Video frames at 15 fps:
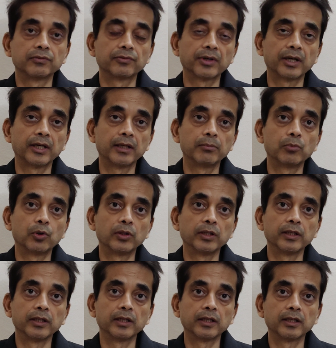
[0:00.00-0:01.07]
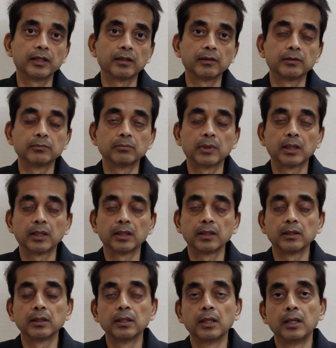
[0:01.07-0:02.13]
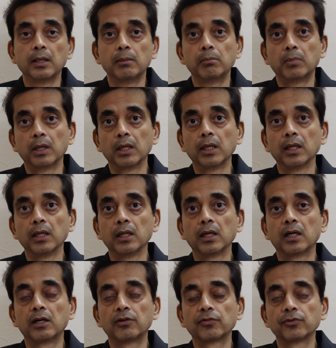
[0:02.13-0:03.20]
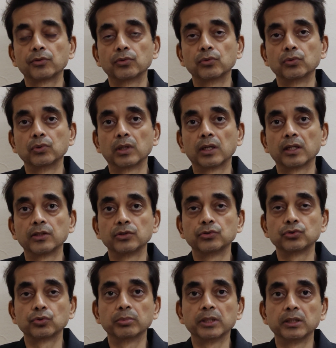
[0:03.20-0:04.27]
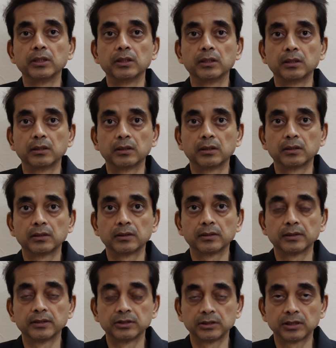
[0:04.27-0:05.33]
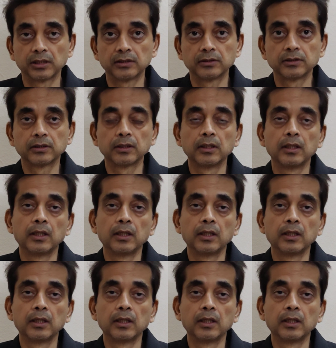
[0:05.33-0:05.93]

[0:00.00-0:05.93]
Friday morning, and by Monday afternoon, I used to be discharged.